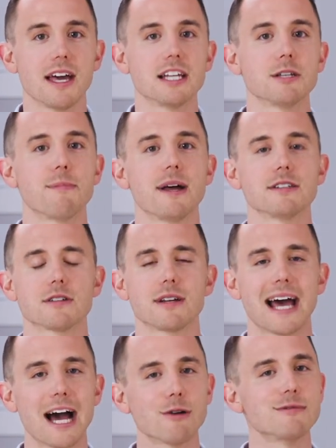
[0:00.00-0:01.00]
It depends
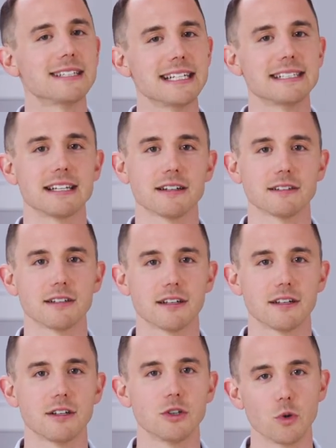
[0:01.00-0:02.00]
on how detailed
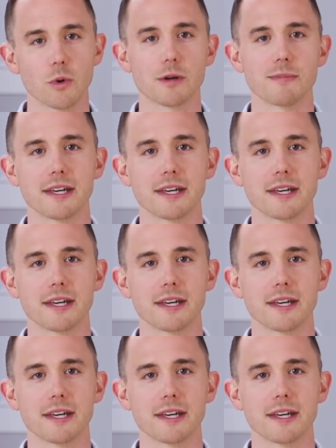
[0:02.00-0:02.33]
you want to